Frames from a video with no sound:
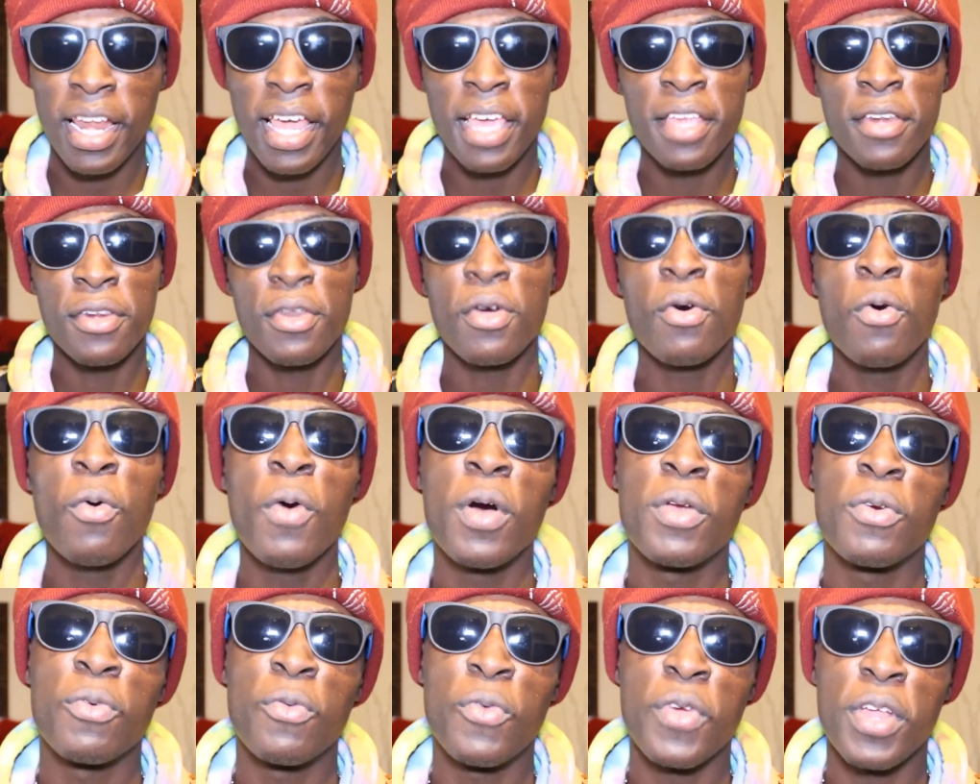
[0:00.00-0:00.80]
Like, no
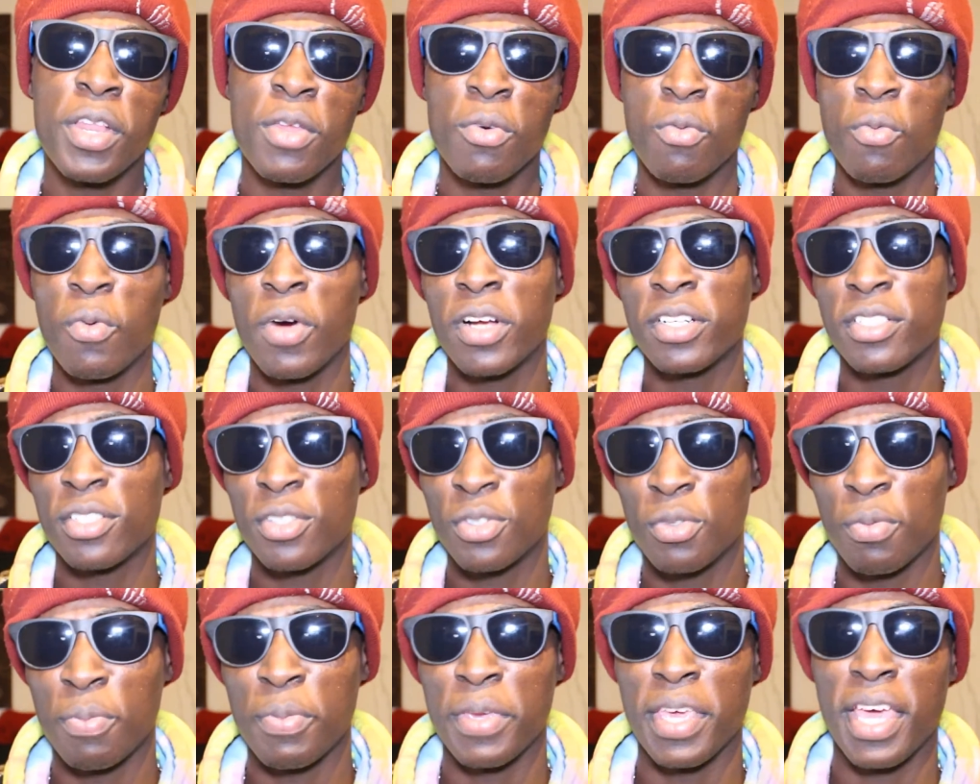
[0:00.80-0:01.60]
one really
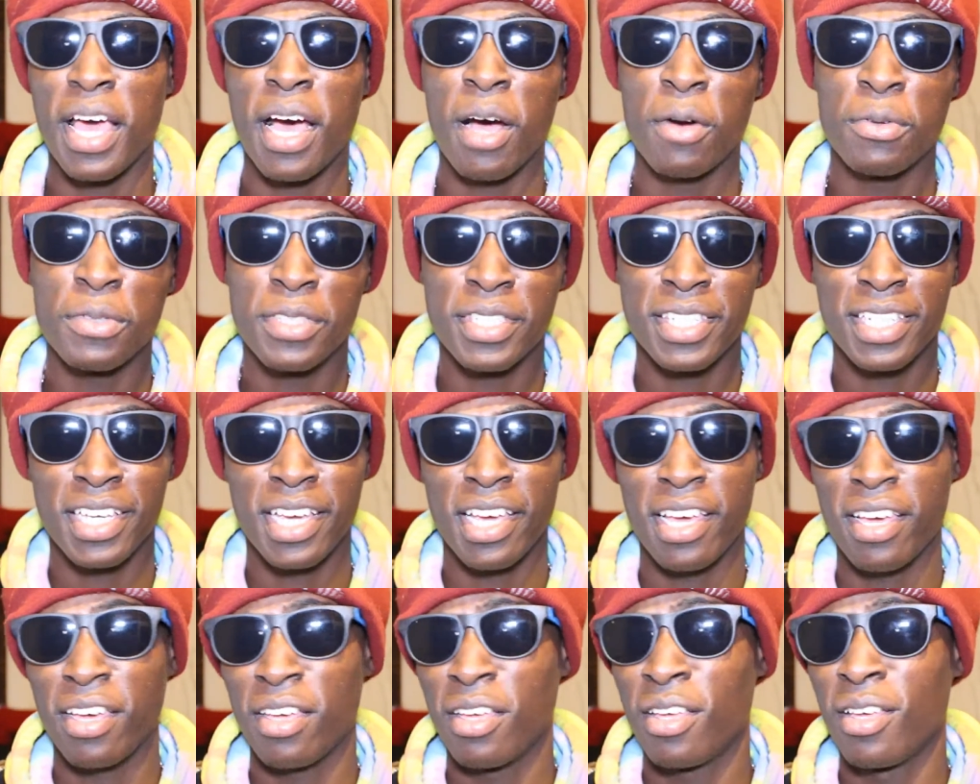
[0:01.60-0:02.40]
wants to be out
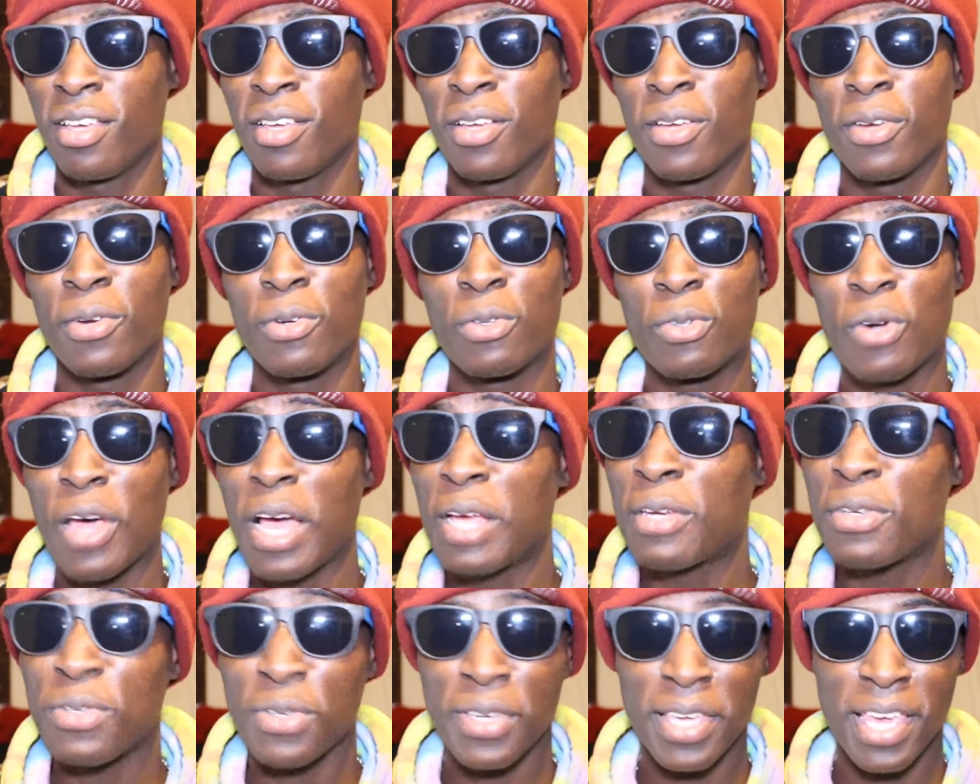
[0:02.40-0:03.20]
there
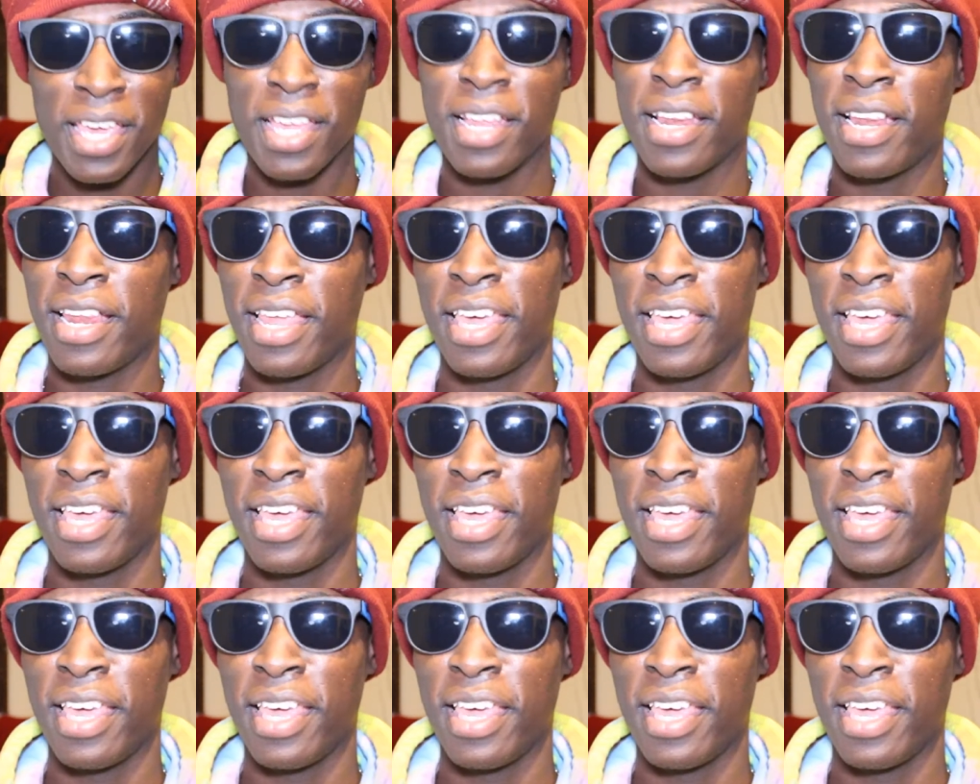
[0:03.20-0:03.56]
trying to get